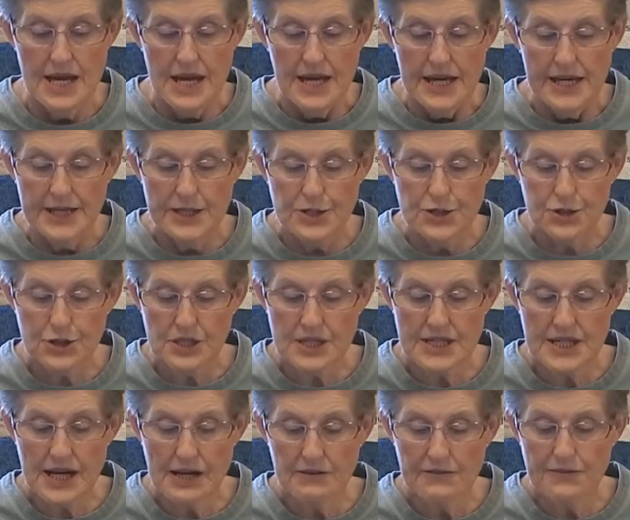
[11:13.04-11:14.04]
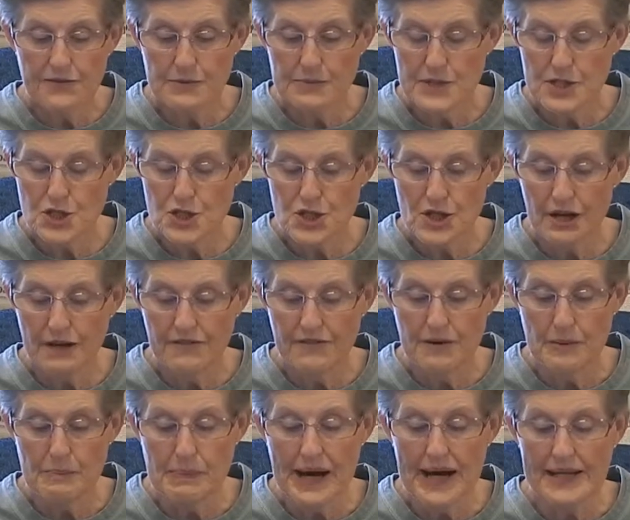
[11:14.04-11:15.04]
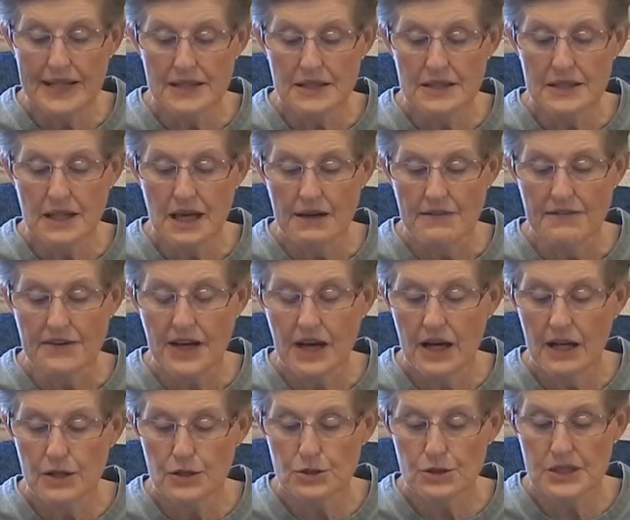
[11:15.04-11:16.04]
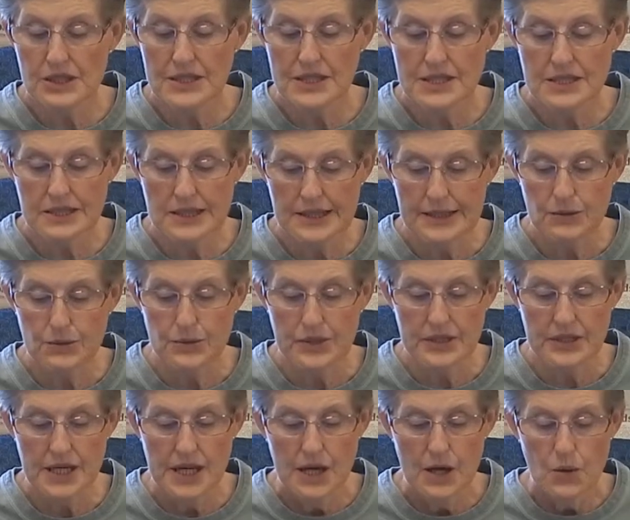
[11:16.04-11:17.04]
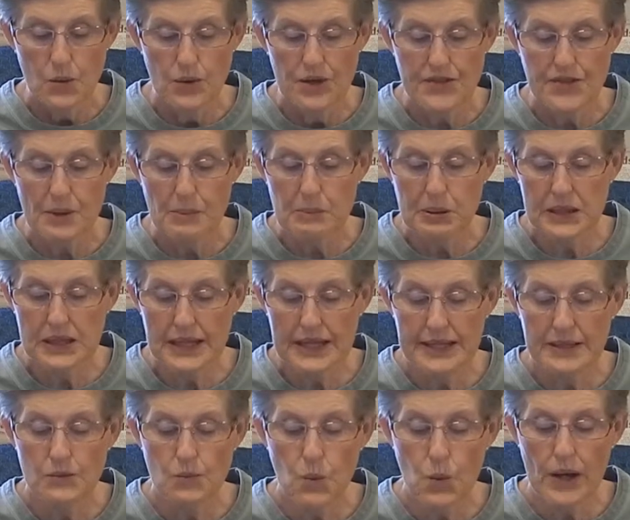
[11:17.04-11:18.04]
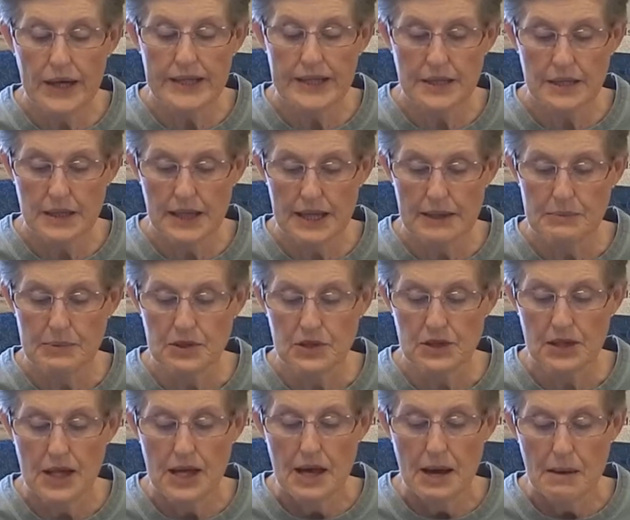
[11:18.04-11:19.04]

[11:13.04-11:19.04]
He took down from the shelf a bottle of colorless liquid with a plain white label